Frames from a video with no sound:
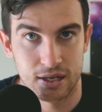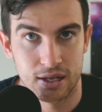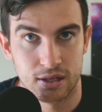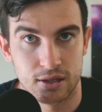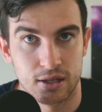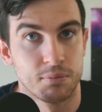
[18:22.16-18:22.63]

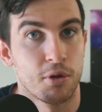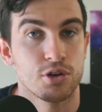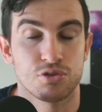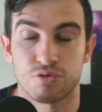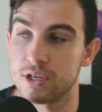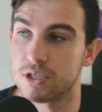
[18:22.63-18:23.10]
The most
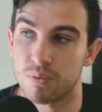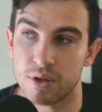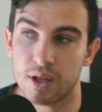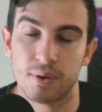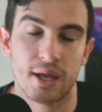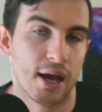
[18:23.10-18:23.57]
recent one that
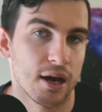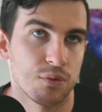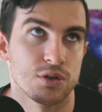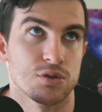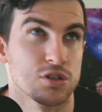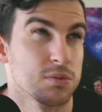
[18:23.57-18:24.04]
we had,
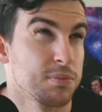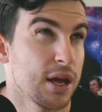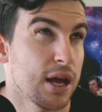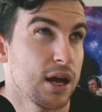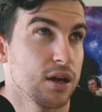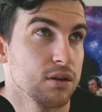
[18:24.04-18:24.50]
which was
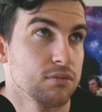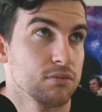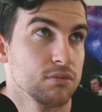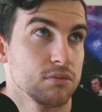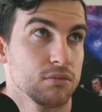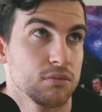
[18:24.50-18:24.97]
about
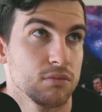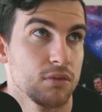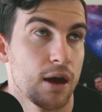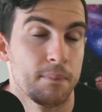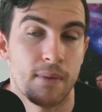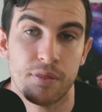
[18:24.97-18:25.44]
a
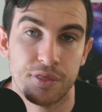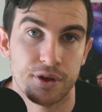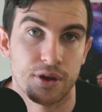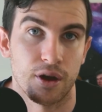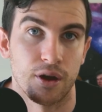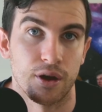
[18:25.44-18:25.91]
month
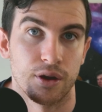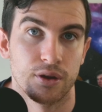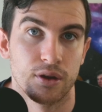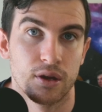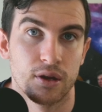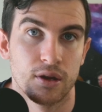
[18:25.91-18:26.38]
ago,
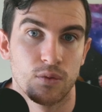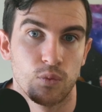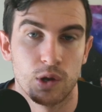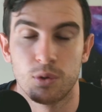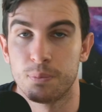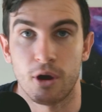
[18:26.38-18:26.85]
we
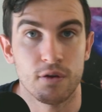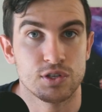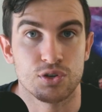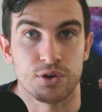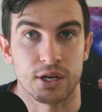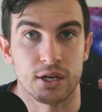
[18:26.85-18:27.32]
were both
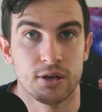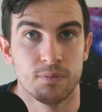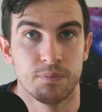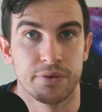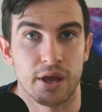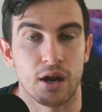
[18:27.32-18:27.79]
triggered,
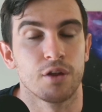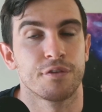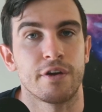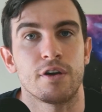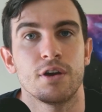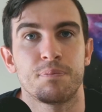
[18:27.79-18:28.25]
and I was
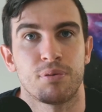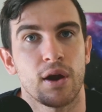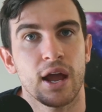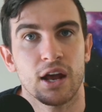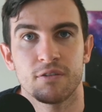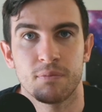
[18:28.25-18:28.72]
very
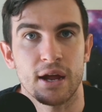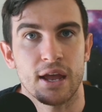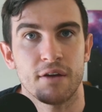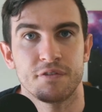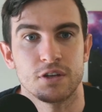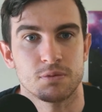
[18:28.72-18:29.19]
proud of my
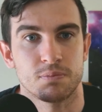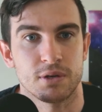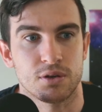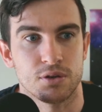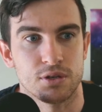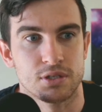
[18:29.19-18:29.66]
efforts
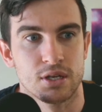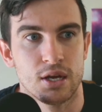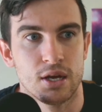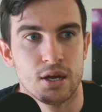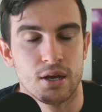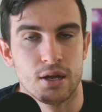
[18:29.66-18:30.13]
because
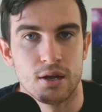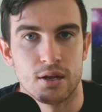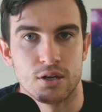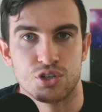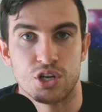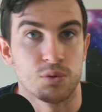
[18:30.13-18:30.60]

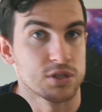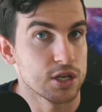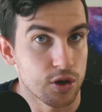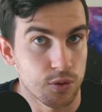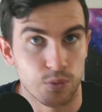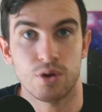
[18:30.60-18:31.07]
she was in
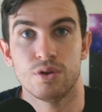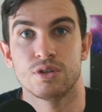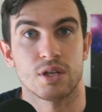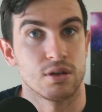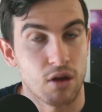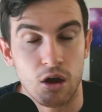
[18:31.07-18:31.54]
her wounds
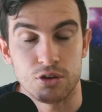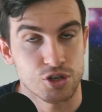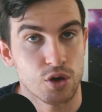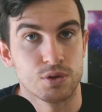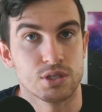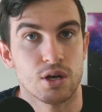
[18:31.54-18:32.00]
and so
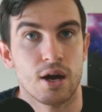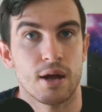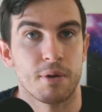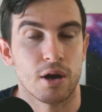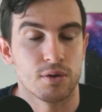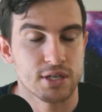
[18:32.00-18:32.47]
was I,
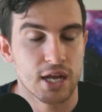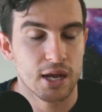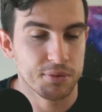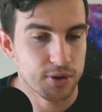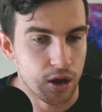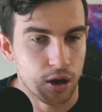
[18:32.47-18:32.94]
but I was able
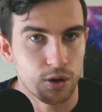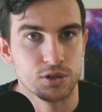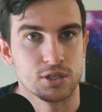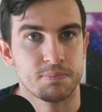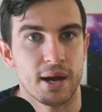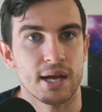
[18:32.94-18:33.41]
to hold
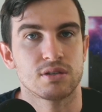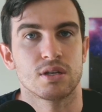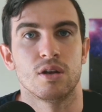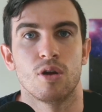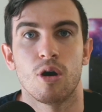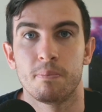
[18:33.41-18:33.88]
space
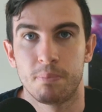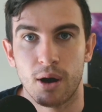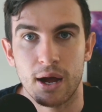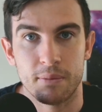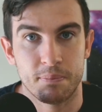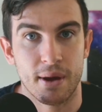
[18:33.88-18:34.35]
and not
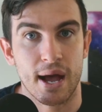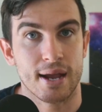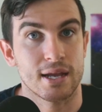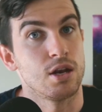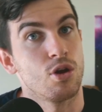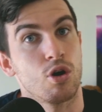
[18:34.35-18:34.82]
bite back
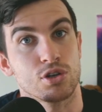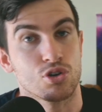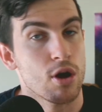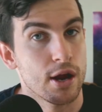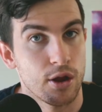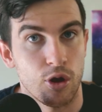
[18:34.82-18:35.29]
and not
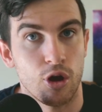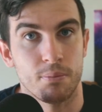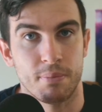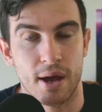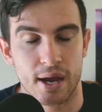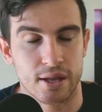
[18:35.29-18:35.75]
try to hurt
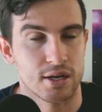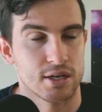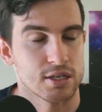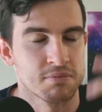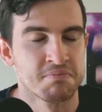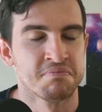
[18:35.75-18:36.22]
back. And I
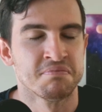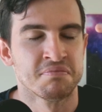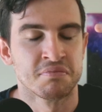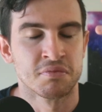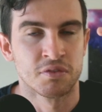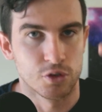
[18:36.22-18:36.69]
just
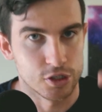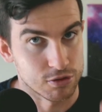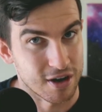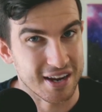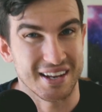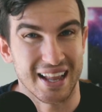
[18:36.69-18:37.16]
was
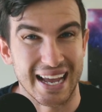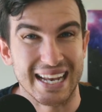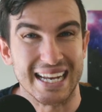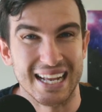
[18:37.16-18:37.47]
regulating.